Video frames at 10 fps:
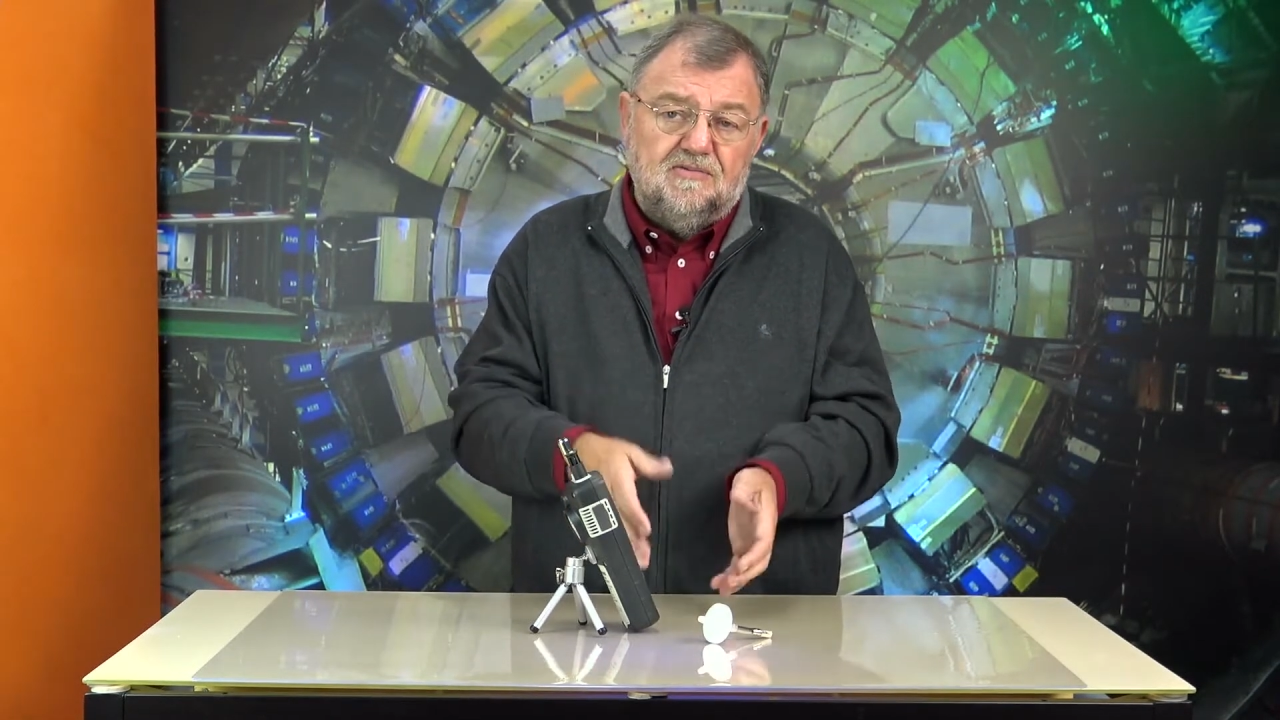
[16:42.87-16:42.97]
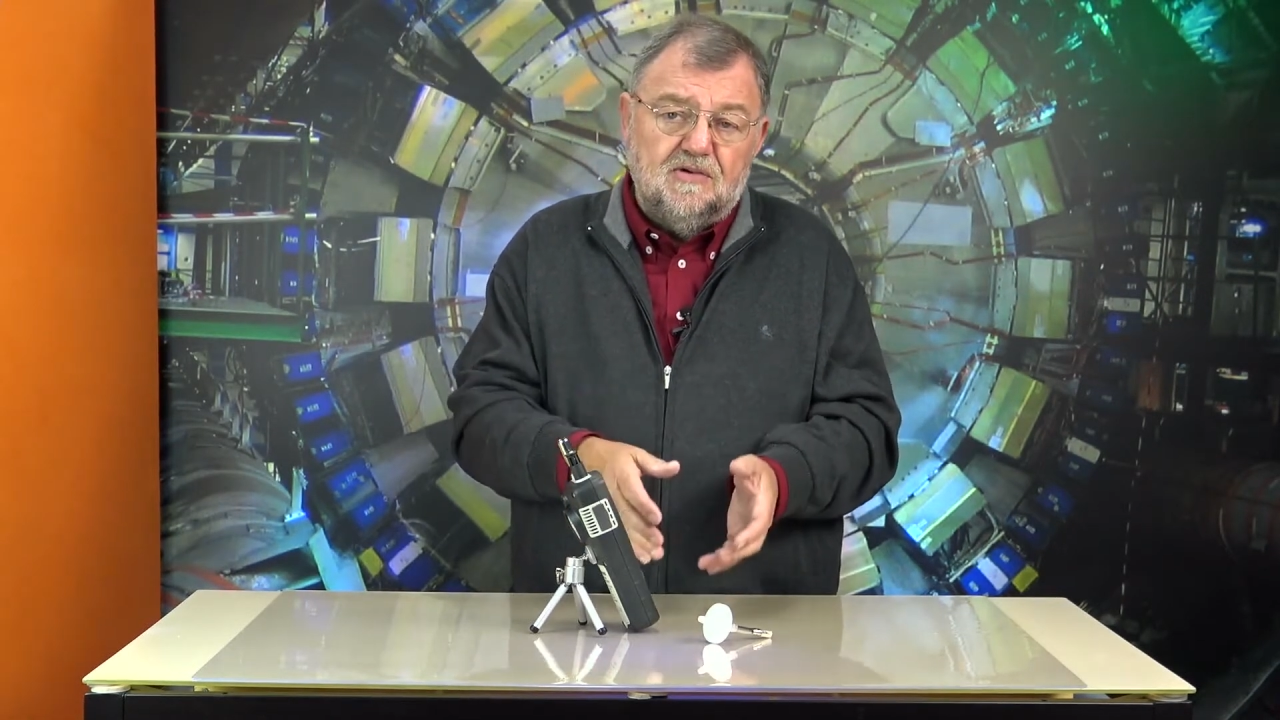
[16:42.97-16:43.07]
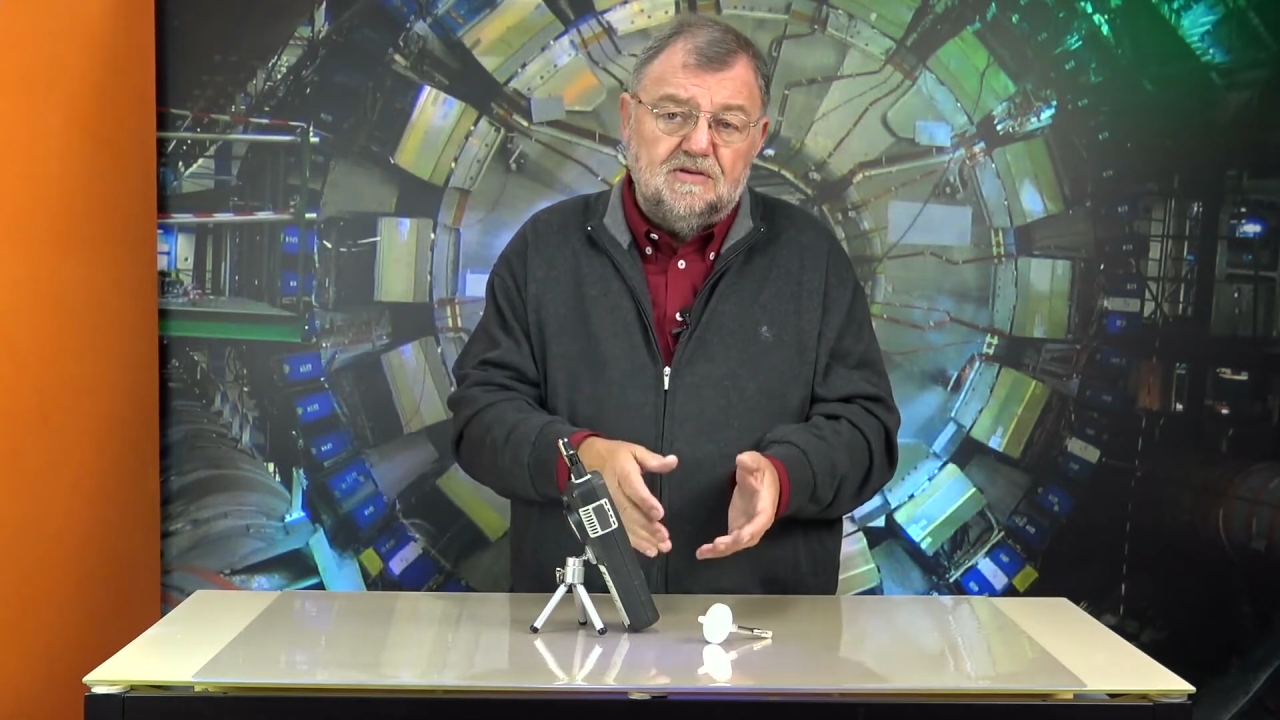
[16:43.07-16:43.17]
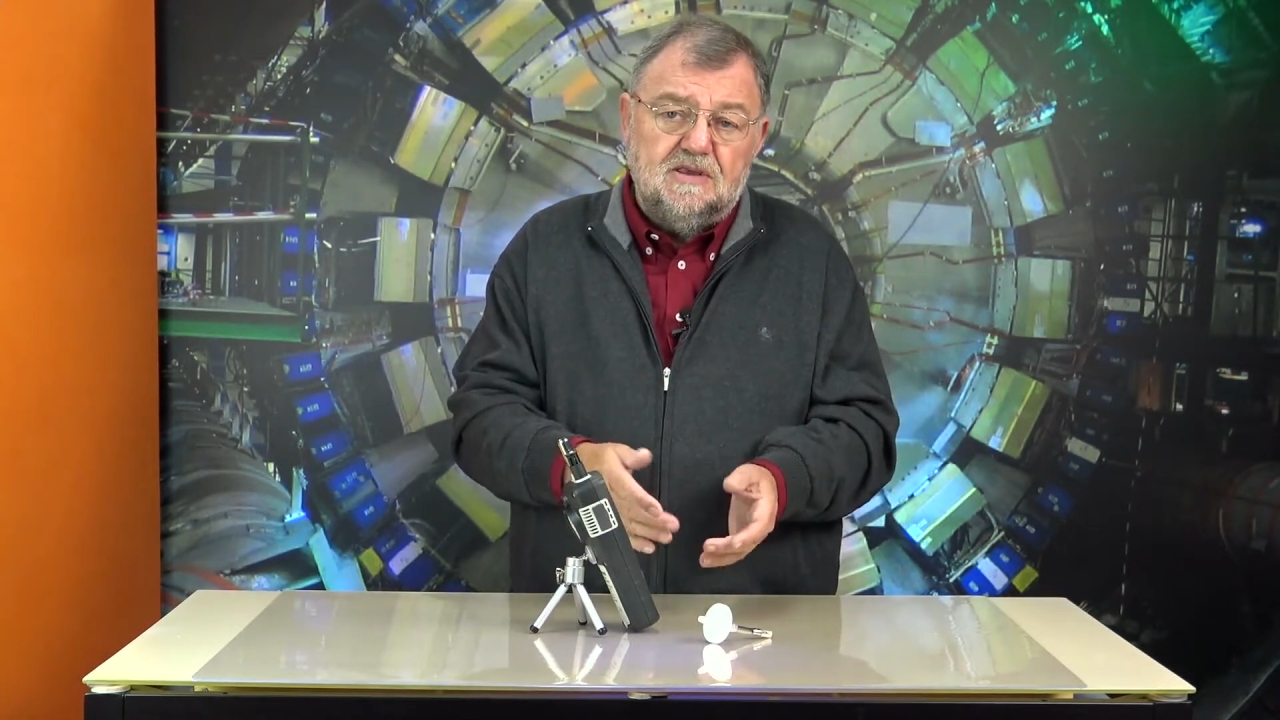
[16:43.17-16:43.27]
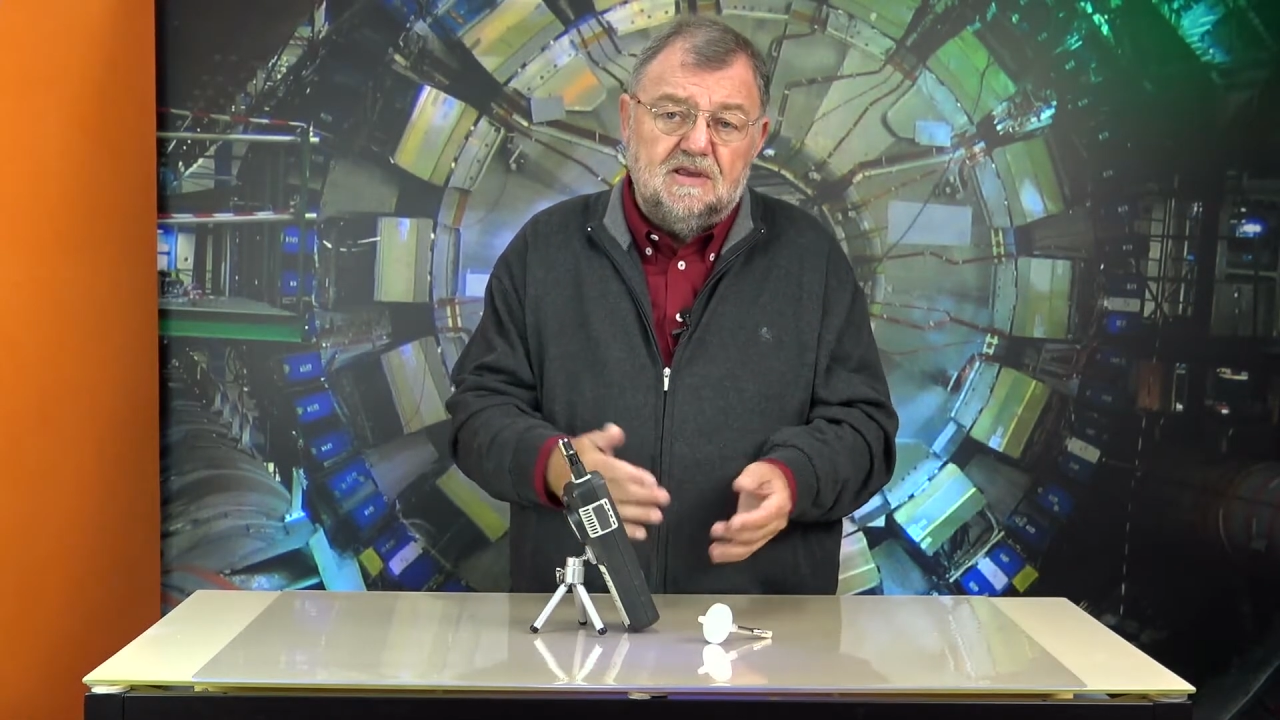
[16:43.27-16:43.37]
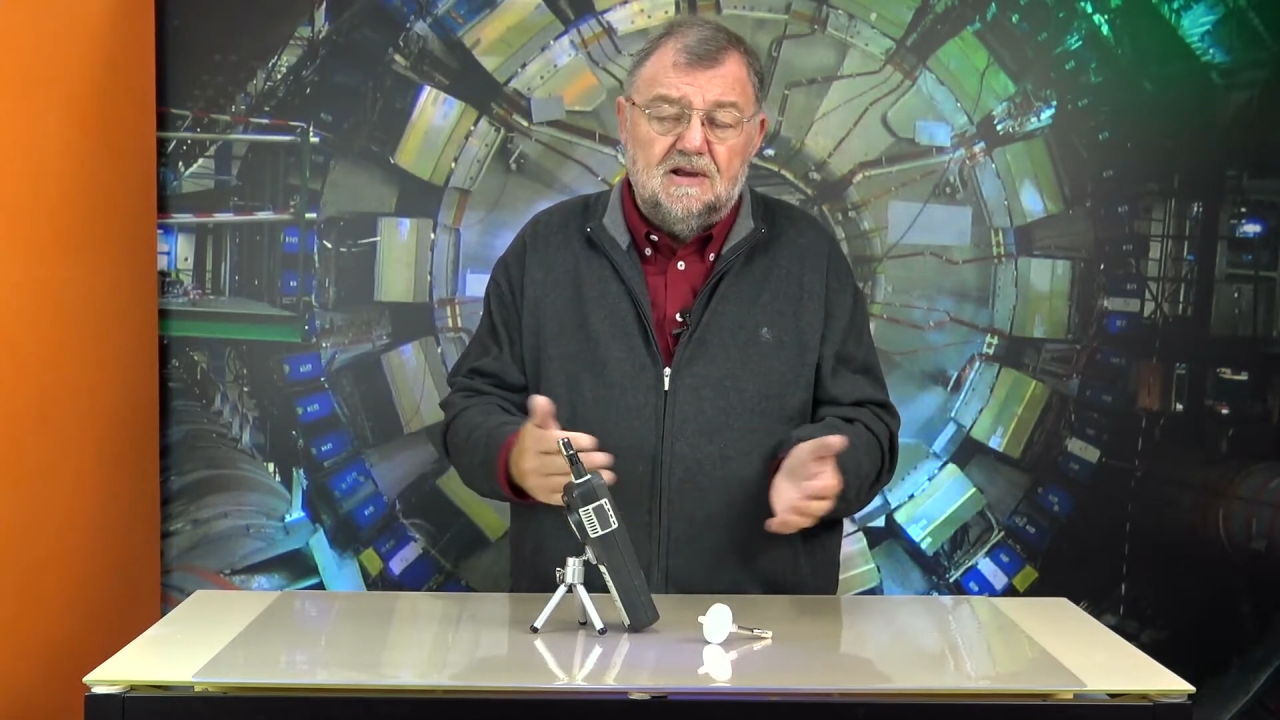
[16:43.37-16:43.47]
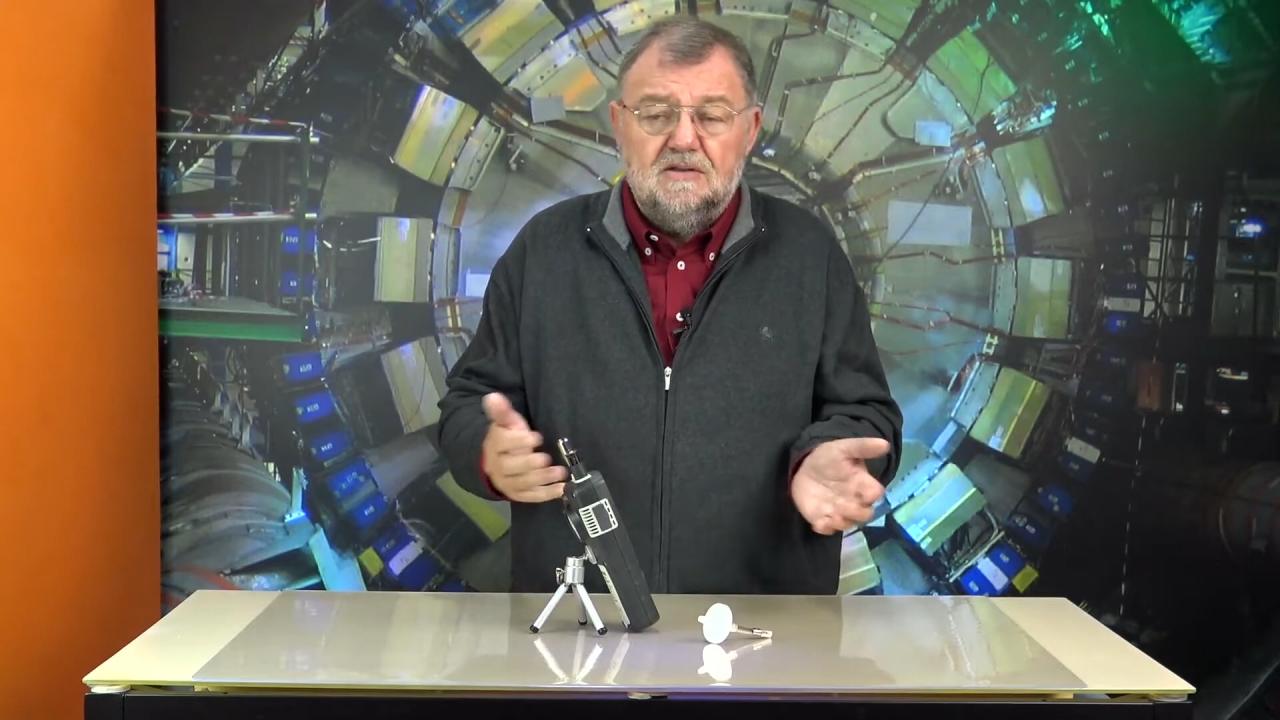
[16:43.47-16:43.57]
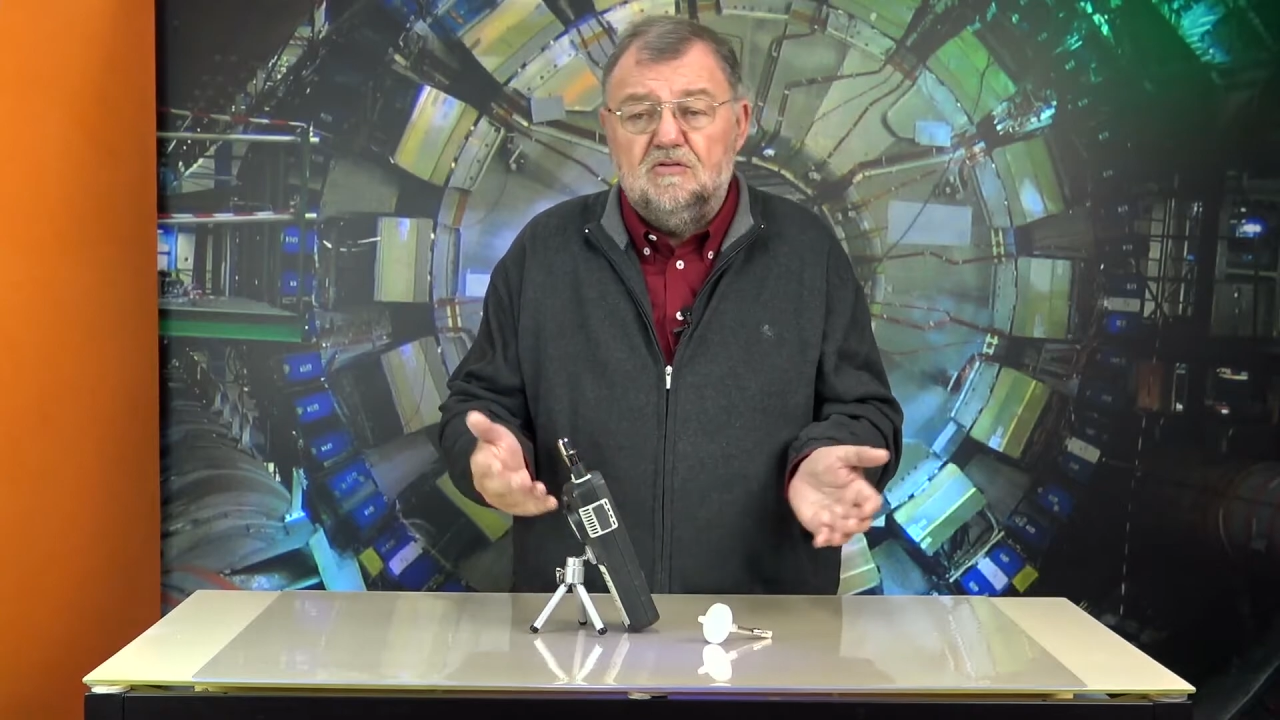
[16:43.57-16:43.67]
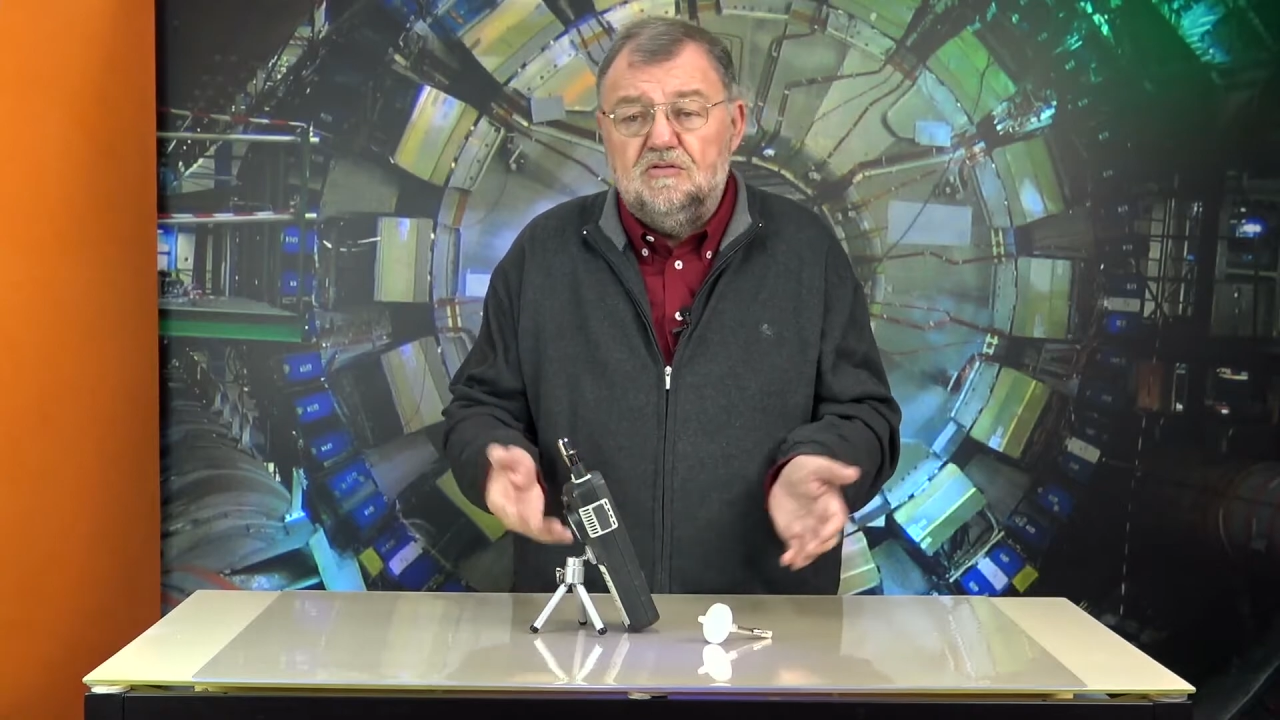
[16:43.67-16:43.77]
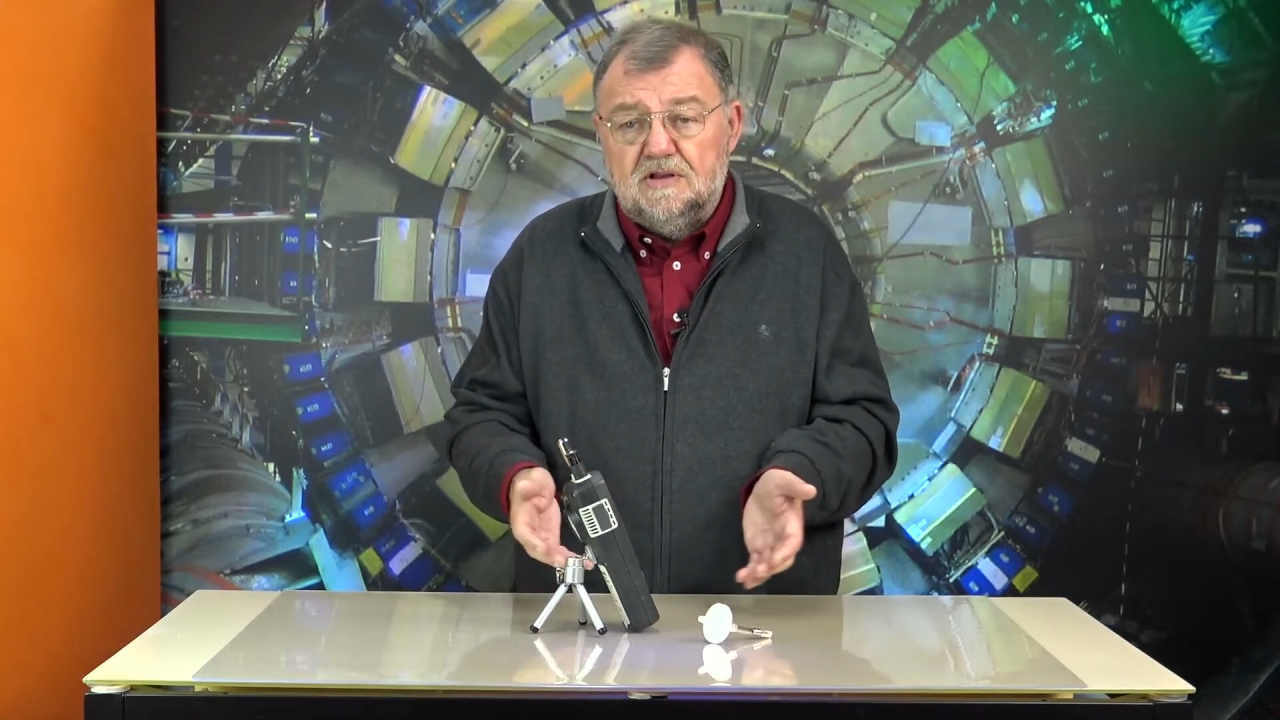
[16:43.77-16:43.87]
the
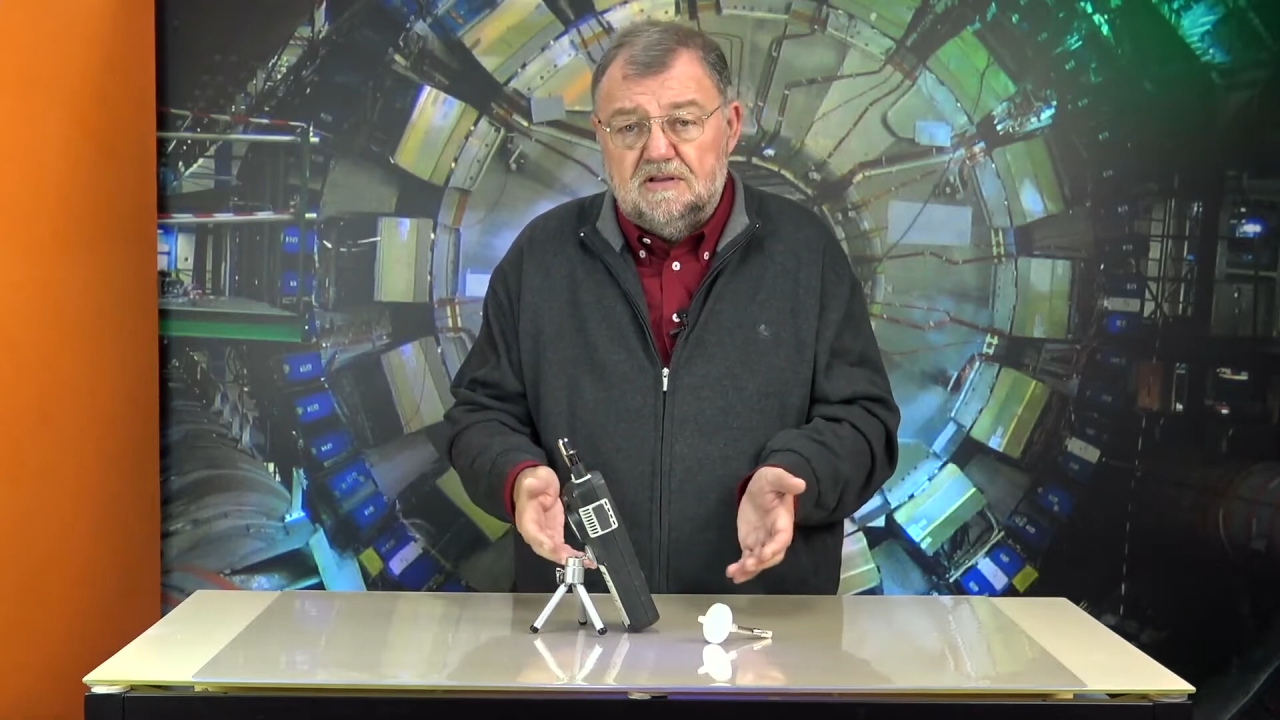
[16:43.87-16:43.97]
humidity